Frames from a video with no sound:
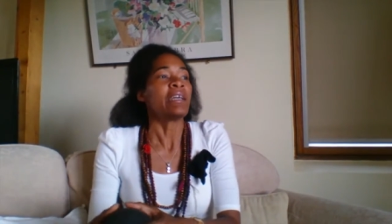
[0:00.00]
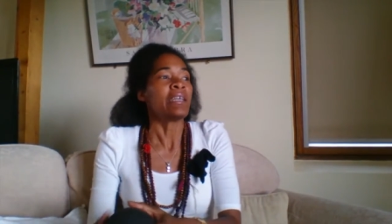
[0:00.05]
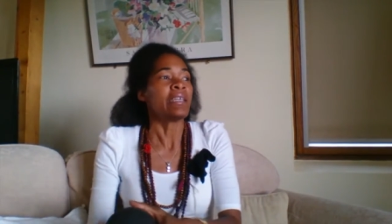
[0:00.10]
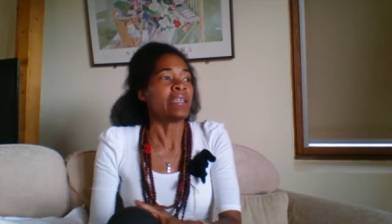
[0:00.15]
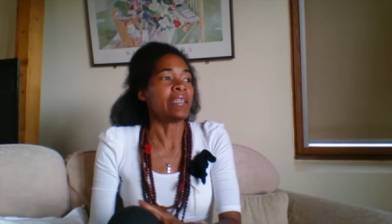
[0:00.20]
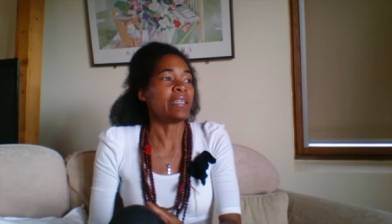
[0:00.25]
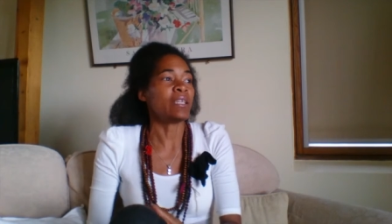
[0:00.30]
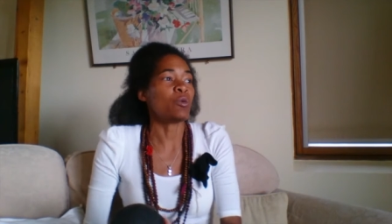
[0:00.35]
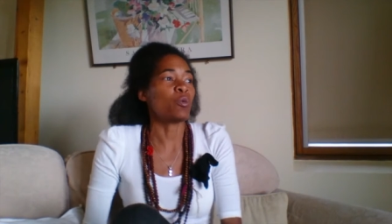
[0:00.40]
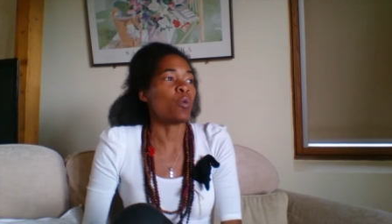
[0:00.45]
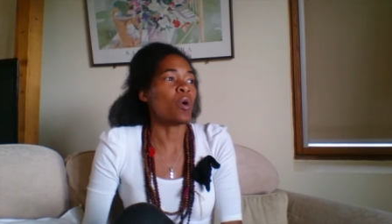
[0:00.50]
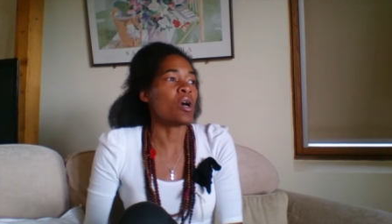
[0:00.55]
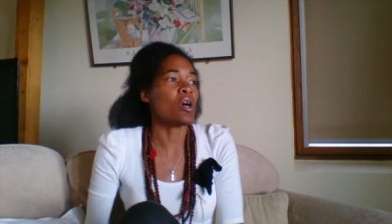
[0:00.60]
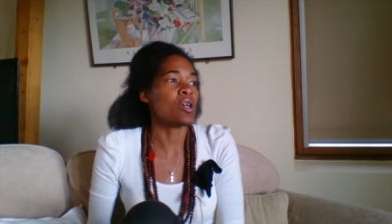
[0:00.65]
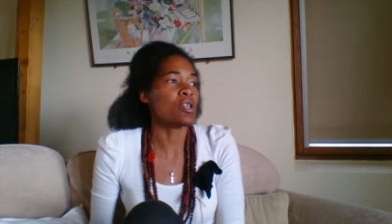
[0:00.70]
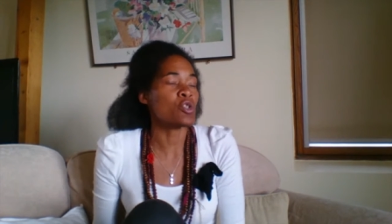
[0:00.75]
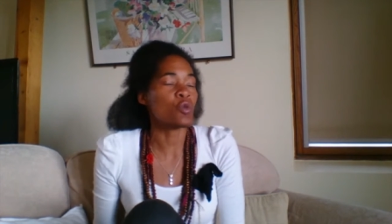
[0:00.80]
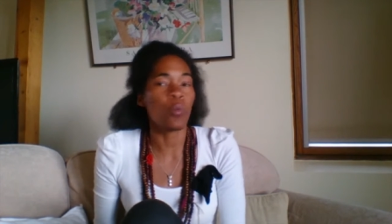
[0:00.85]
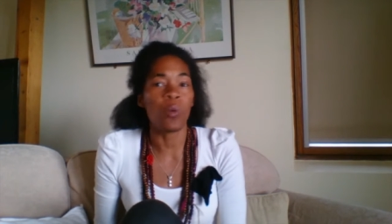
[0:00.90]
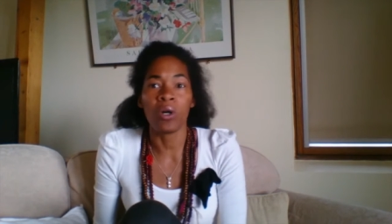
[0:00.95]
he
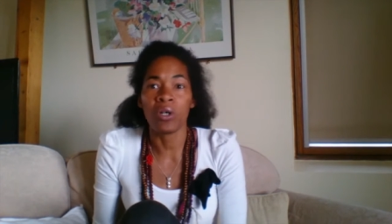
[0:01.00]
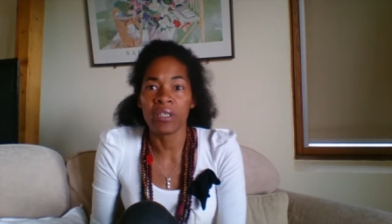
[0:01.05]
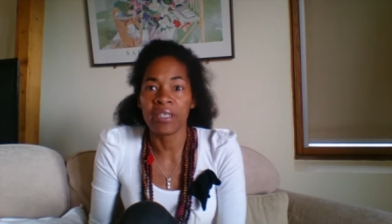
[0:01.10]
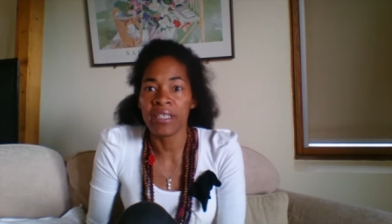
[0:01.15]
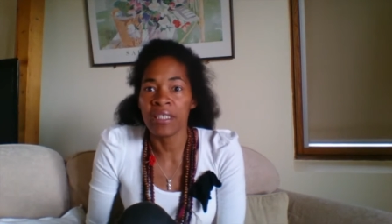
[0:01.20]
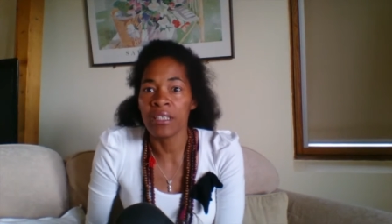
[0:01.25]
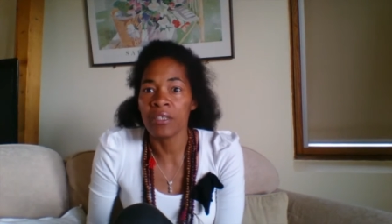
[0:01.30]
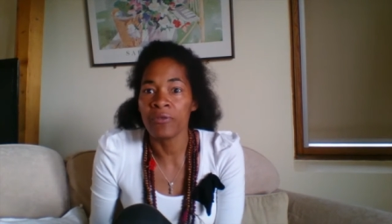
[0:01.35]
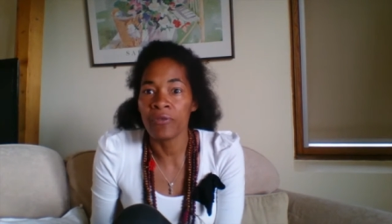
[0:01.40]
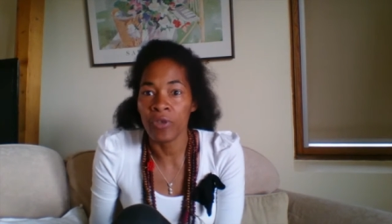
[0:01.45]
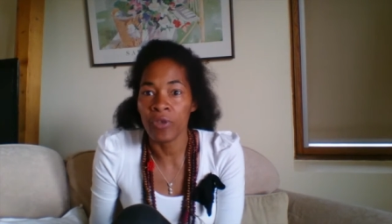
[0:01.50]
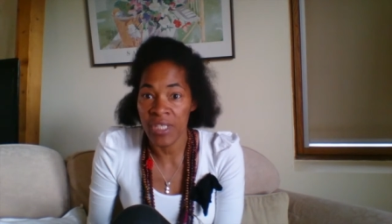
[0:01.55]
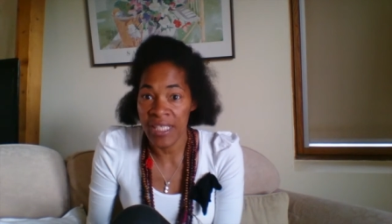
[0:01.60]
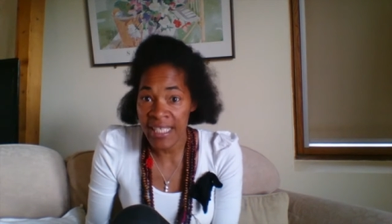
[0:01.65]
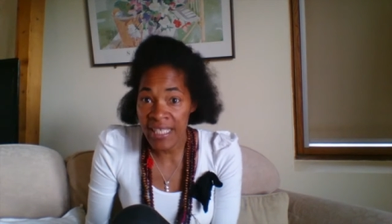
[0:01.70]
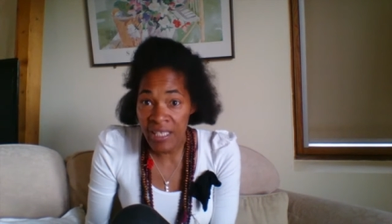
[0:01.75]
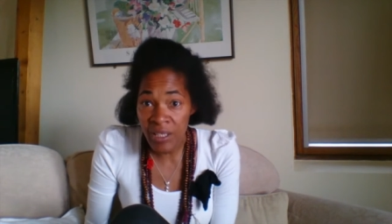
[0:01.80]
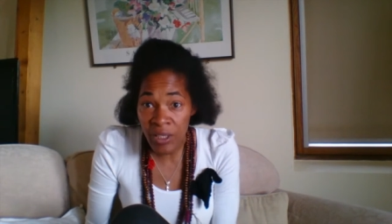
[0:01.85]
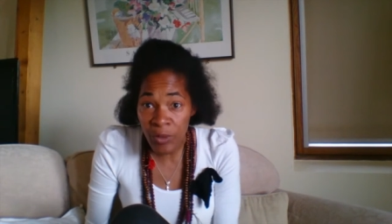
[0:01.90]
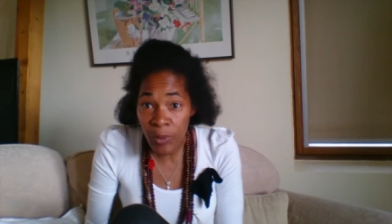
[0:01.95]
was working for
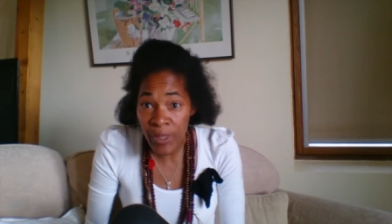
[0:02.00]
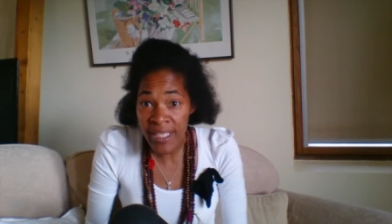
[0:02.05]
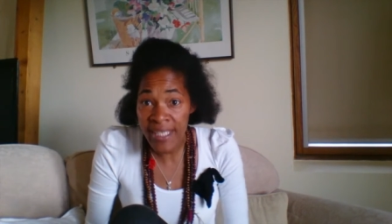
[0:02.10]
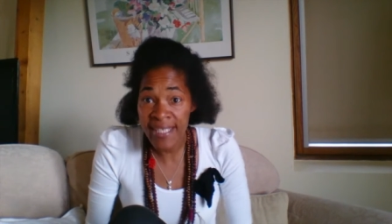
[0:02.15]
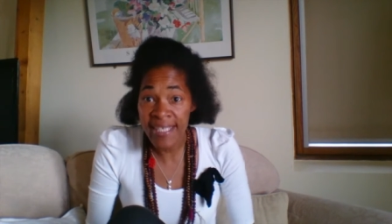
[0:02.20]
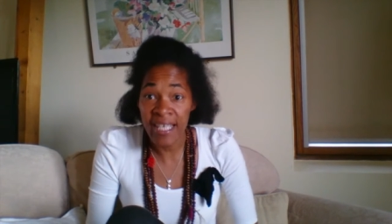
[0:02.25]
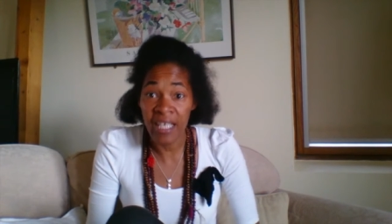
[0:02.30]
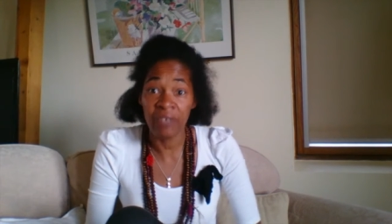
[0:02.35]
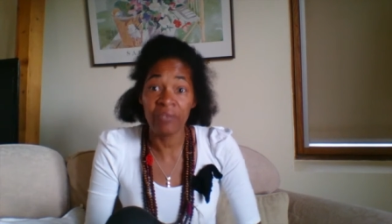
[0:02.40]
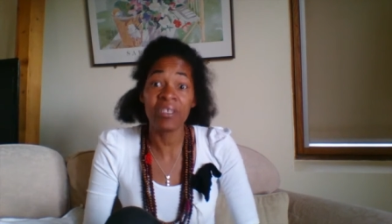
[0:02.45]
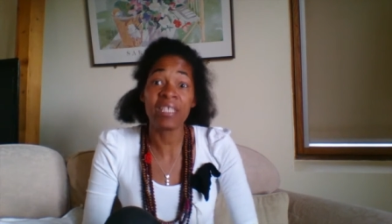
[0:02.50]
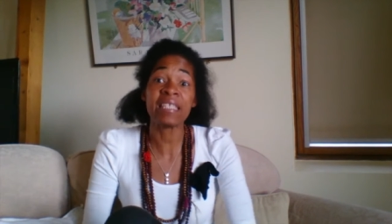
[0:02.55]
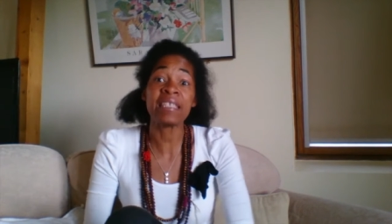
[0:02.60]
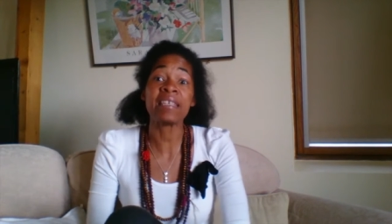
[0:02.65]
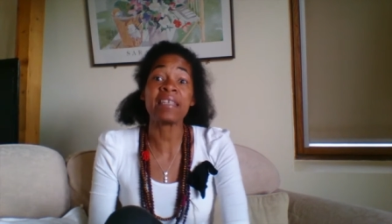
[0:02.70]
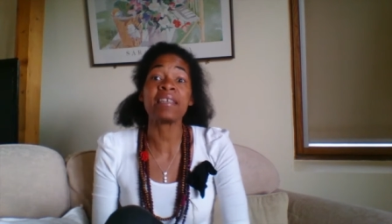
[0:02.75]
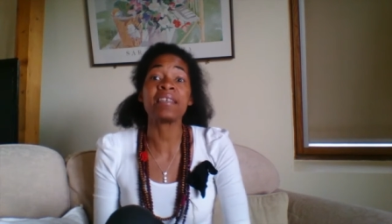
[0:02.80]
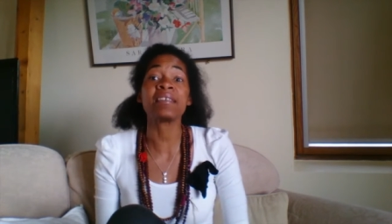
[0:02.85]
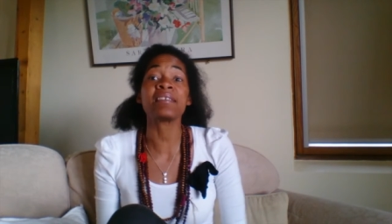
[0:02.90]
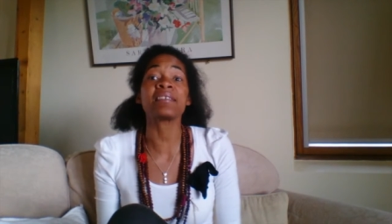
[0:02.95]
secret
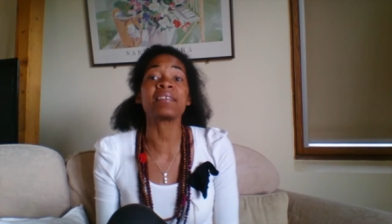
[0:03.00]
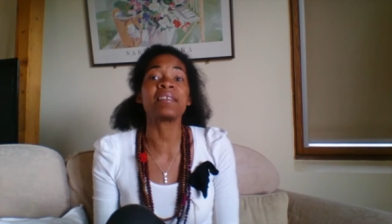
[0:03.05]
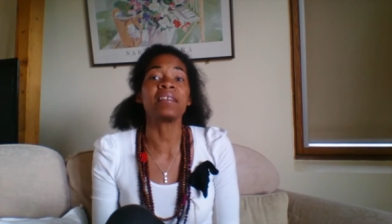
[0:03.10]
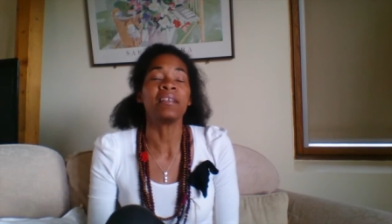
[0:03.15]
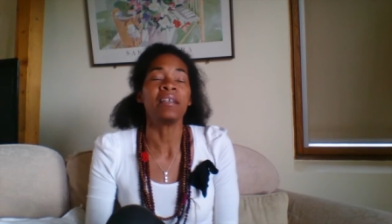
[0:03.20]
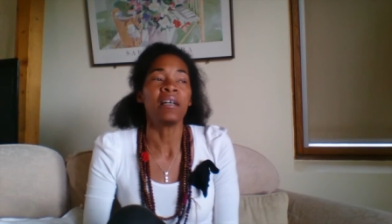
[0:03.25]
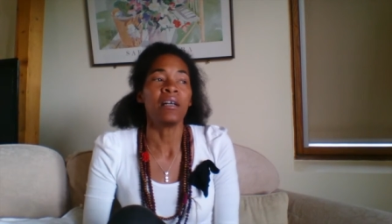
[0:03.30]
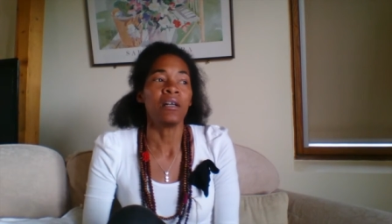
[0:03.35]
services,